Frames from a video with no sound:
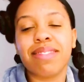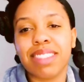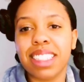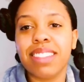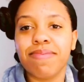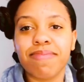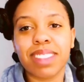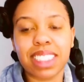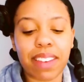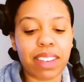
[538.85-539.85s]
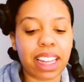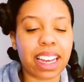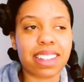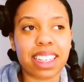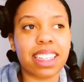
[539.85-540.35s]
See, 7, like
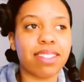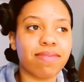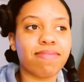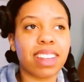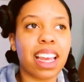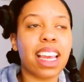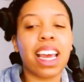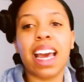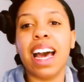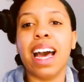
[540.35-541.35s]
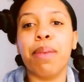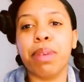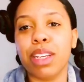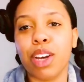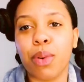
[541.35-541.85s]
I said. I be
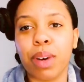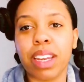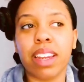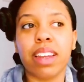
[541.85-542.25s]
knowing.